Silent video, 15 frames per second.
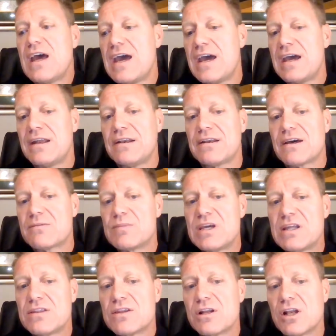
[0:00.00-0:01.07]
And I
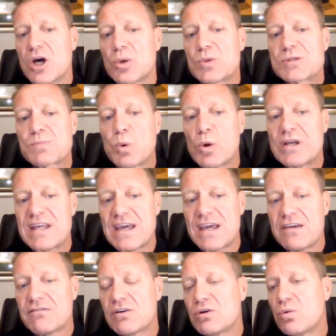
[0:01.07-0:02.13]
mean, the lowest point
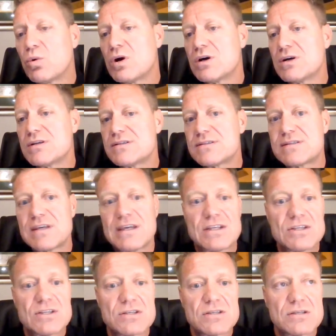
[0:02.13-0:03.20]
ever was
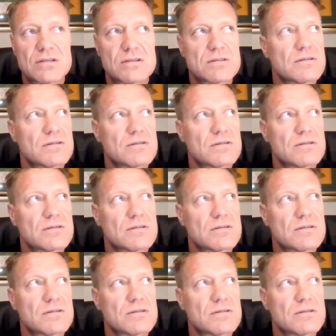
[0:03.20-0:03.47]
in